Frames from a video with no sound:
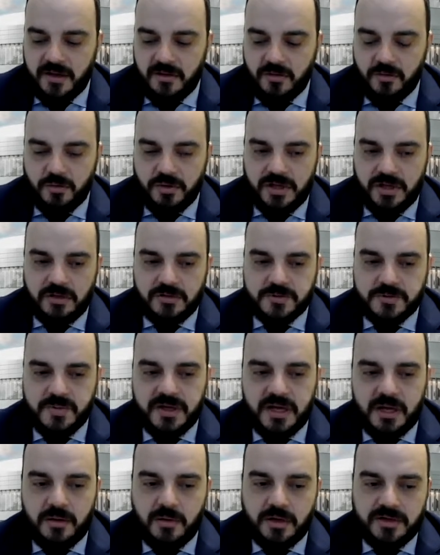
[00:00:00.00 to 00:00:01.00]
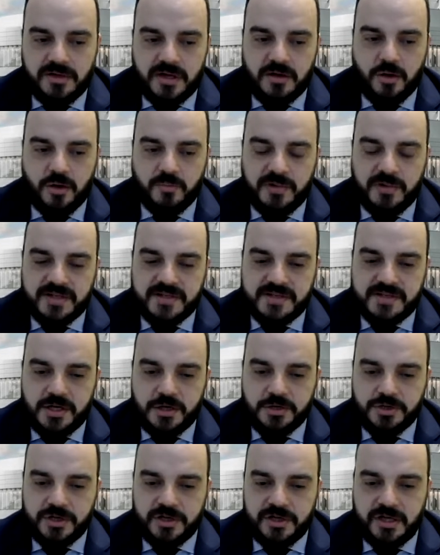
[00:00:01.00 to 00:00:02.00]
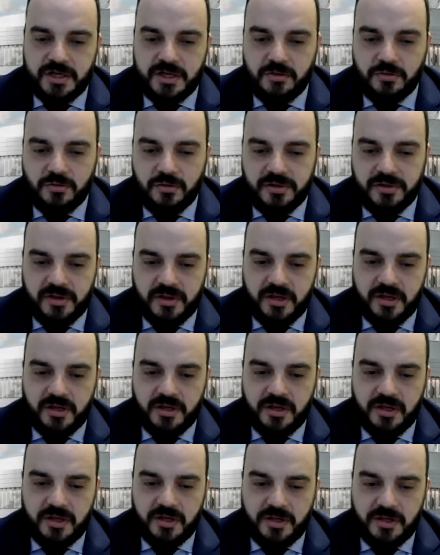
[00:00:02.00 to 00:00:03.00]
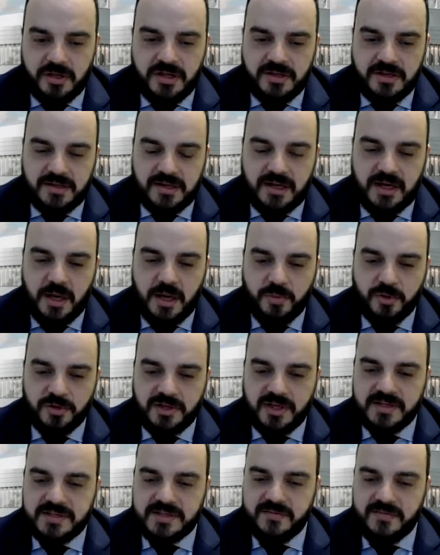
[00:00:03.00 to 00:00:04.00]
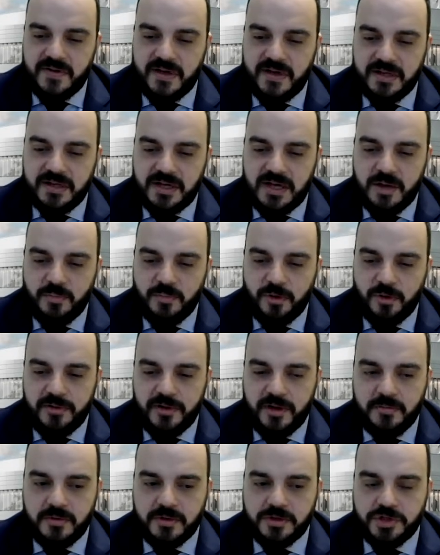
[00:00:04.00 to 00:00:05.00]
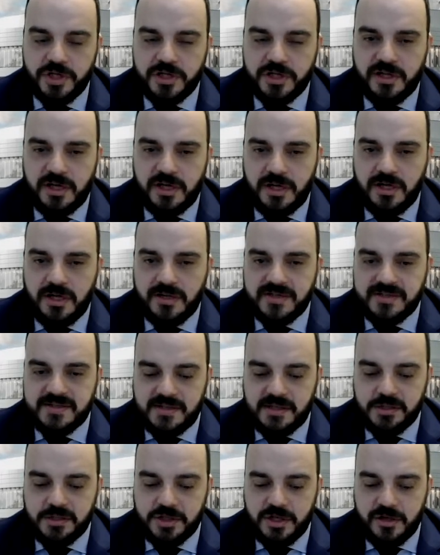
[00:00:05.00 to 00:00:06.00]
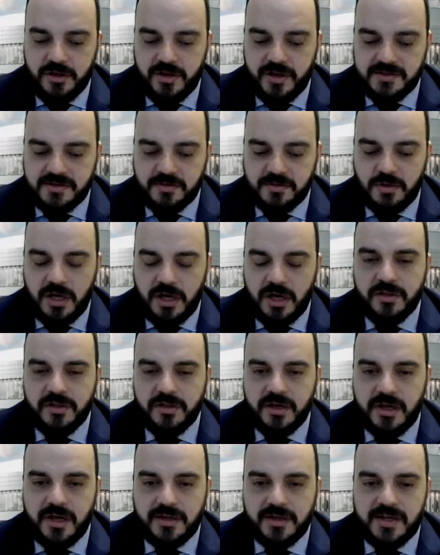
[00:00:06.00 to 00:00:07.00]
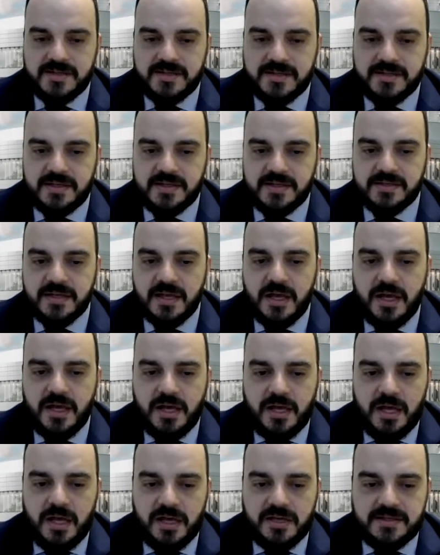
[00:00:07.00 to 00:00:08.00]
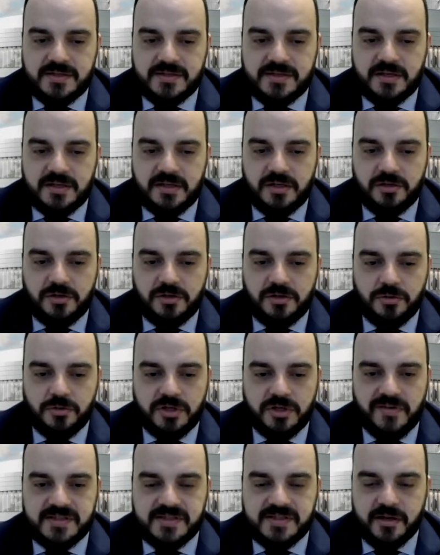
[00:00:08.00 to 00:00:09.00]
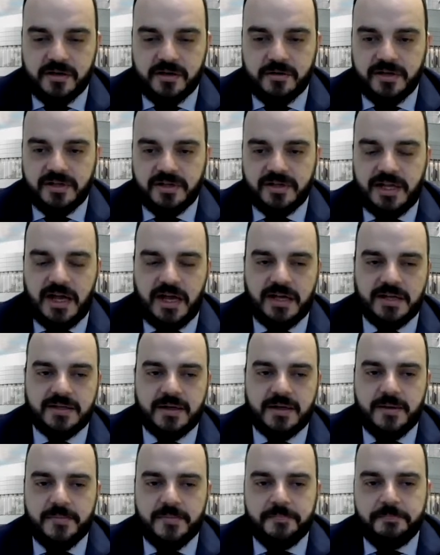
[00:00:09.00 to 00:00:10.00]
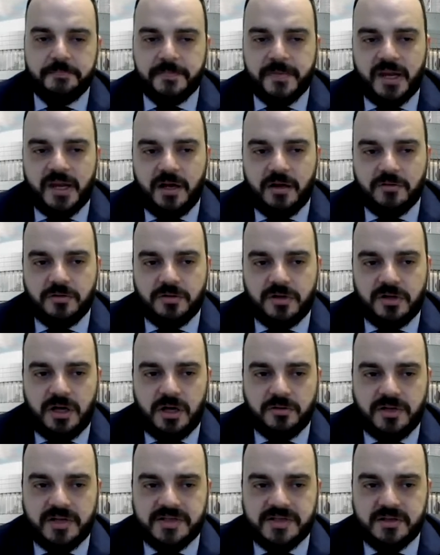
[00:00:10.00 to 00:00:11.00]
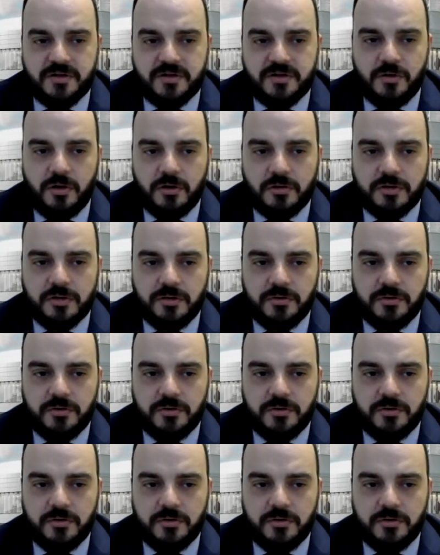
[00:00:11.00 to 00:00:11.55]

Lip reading: We now speak about a complex surgery with in hypotensive and hypothermic general anesthesia. That's why the anesthetist has to give us the green light. How does it work?